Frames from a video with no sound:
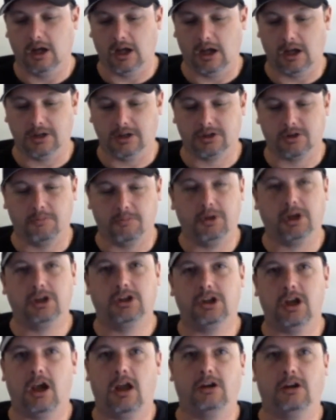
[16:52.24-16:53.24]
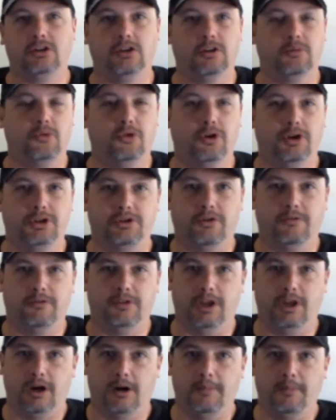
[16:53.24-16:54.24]
So big shout out to the boys over
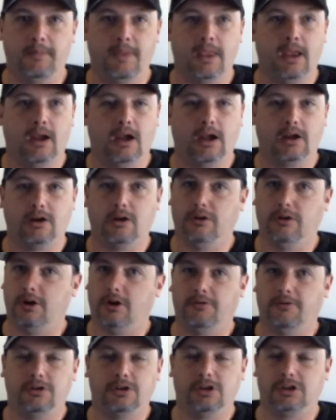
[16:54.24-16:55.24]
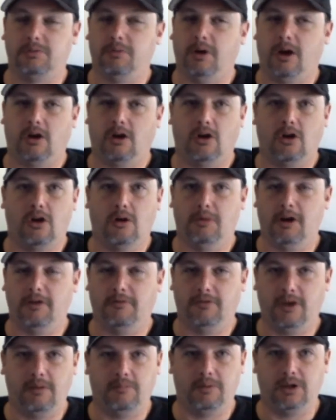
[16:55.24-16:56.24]
there. I go there for just about all my
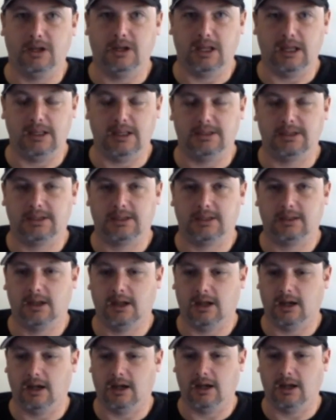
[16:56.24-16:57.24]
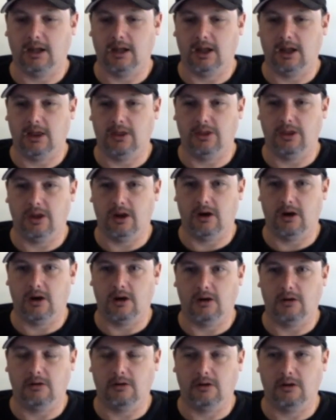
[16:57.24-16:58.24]
vaping needs, and they
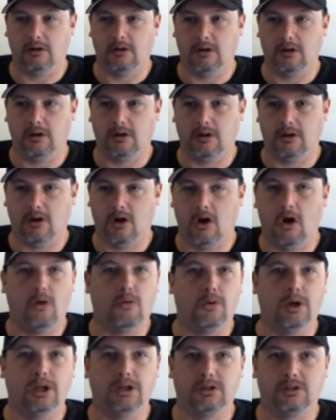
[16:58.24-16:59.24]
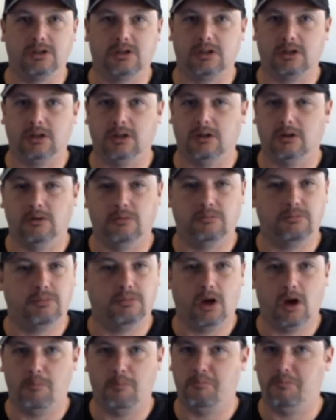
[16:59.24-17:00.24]
are always, you know,
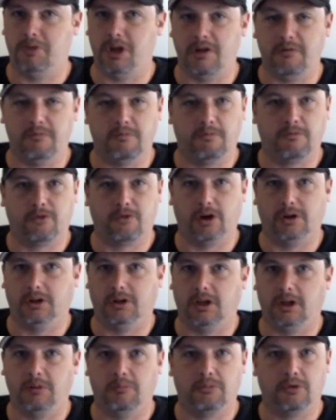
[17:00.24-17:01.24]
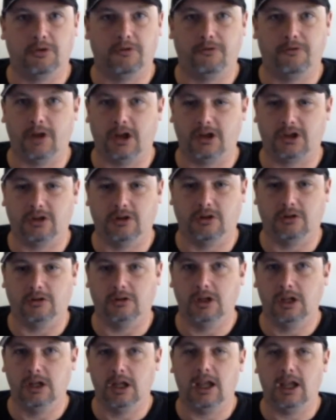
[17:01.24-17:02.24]
upbeat, friendly,
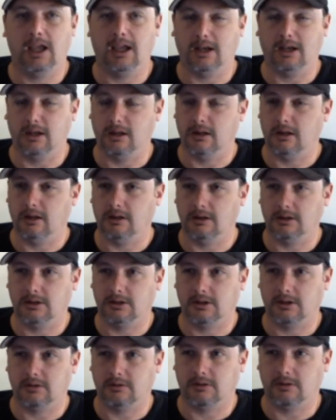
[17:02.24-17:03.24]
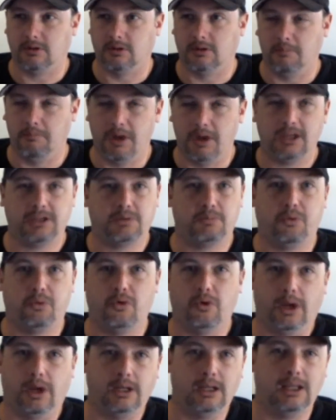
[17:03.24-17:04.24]
professional, and the best point,